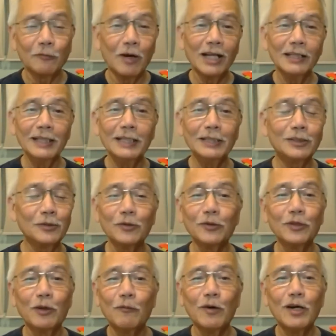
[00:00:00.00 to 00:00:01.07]
That one needs
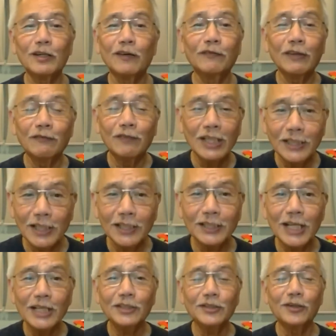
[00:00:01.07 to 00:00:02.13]
to do the work of
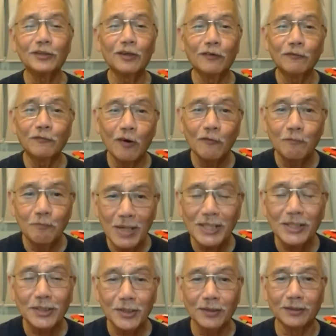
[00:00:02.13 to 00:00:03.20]
evangelization, of,
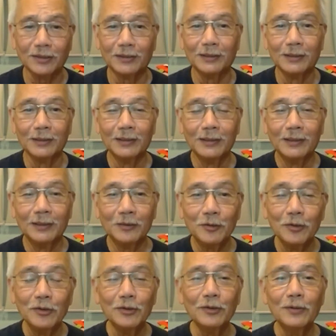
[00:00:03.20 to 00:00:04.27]
of mission,
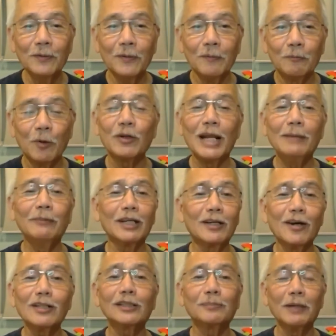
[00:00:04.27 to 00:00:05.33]
to
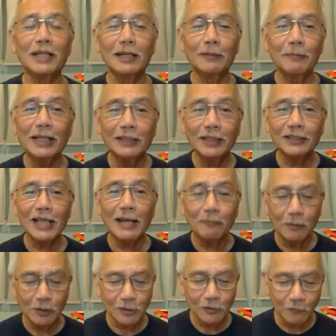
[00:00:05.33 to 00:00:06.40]
proclaim the gospel and make
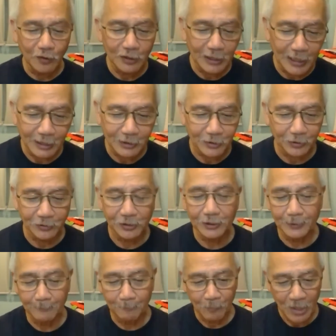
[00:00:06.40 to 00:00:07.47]
disciples of all the
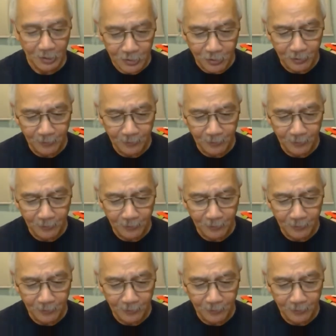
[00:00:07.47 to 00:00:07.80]
nations.